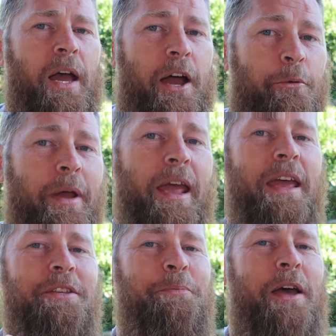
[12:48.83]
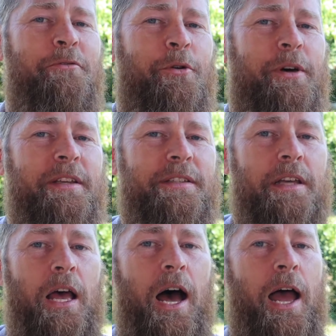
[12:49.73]
I raise my voice,
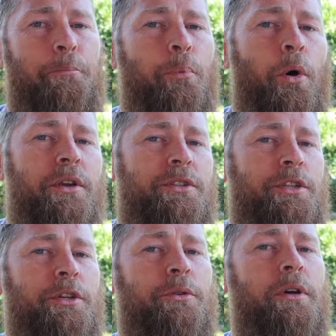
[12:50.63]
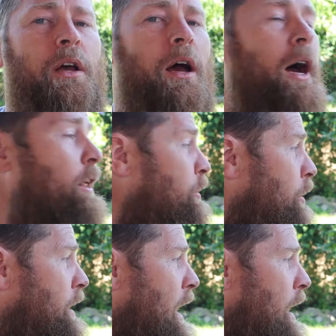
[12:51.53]
I point to, I look